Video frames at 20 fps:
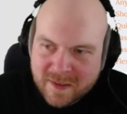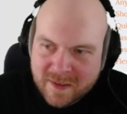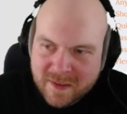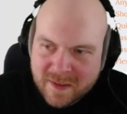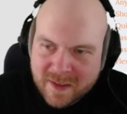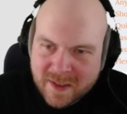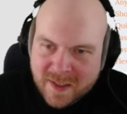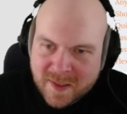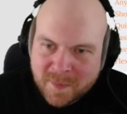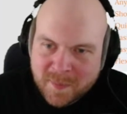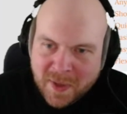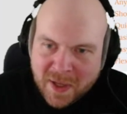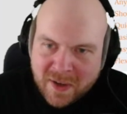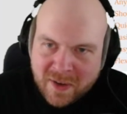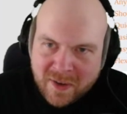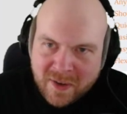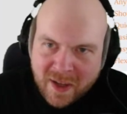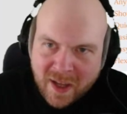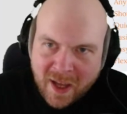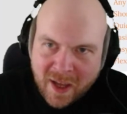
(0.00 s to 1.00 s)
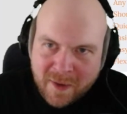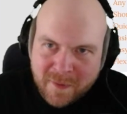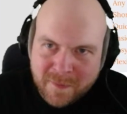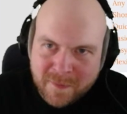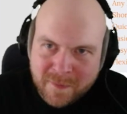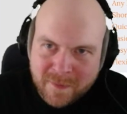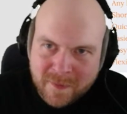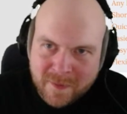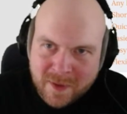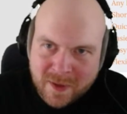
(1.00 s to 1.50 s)
It's better to
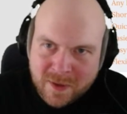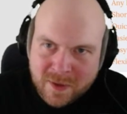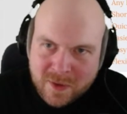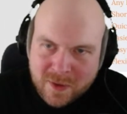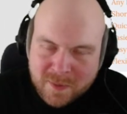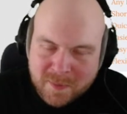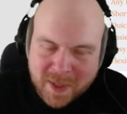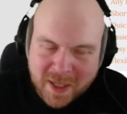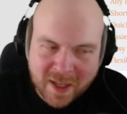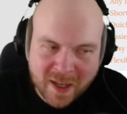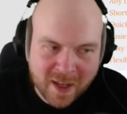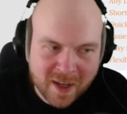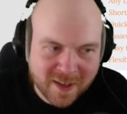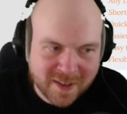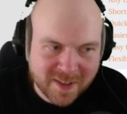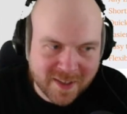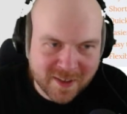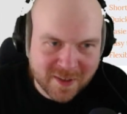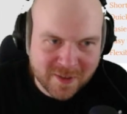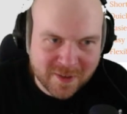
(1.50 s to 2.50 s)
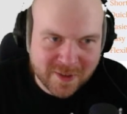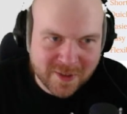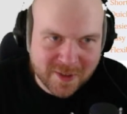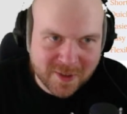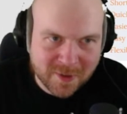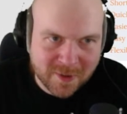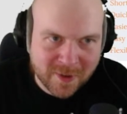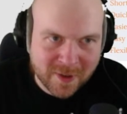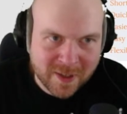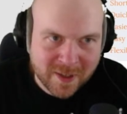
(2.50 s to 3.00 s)
have good mechanics and good
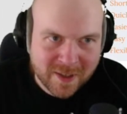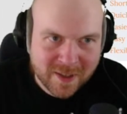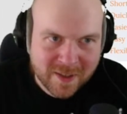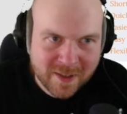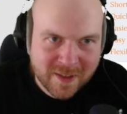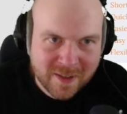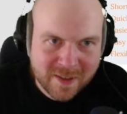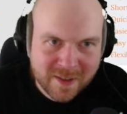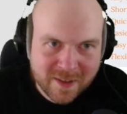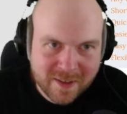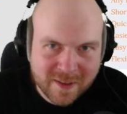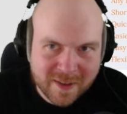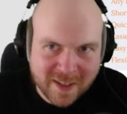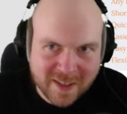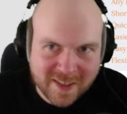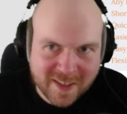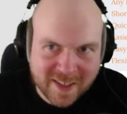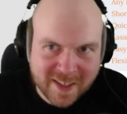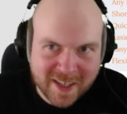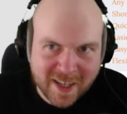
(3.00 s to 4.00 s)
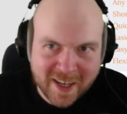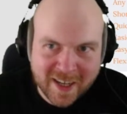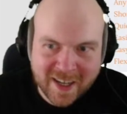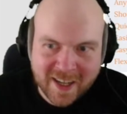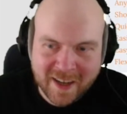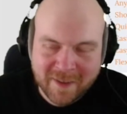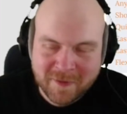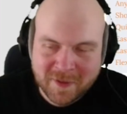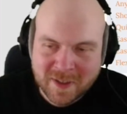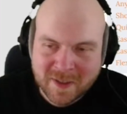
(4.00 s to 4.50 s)
story than to not
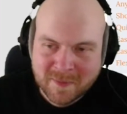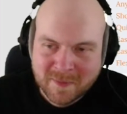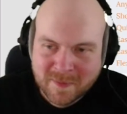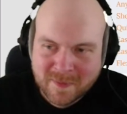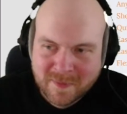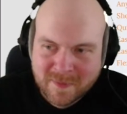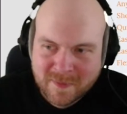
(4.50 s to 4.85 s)
have them.